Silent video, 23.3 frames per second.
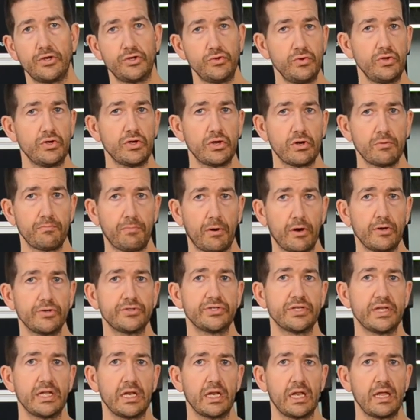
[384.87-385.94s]
2-year
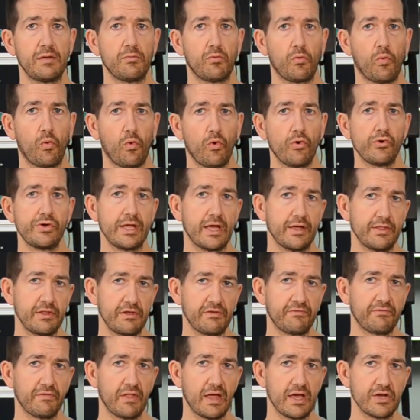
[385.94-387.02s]
parts and labor warranty on
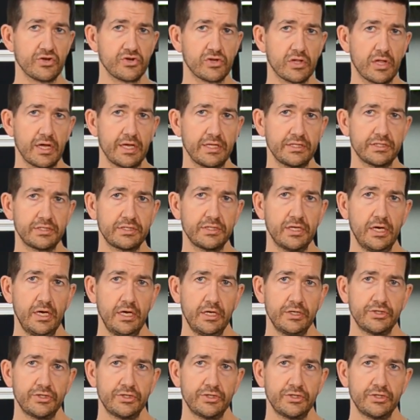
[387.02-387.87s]
these flashlights.